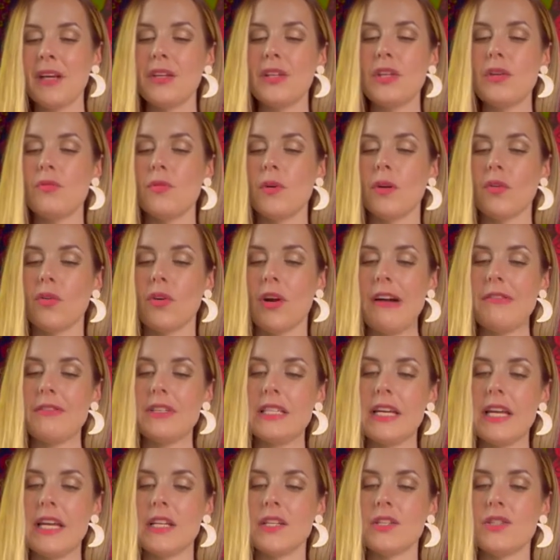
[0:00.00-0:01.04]
You all
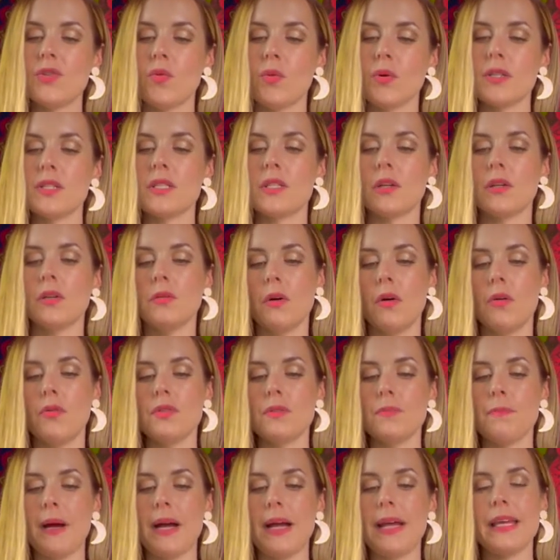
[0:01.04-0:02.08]
gravitated towards the
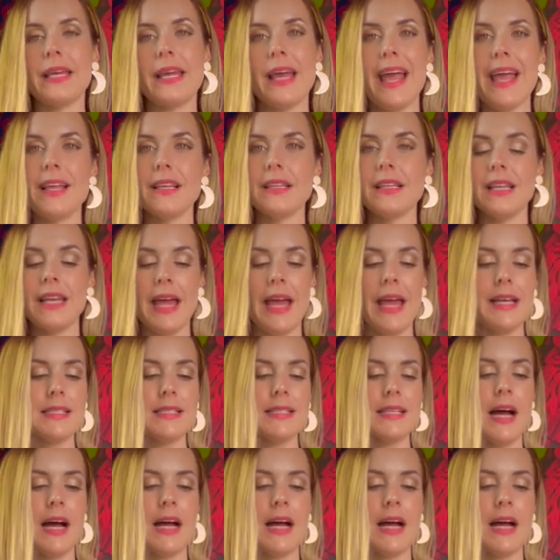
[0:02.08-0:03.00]
quote by Caitlin S.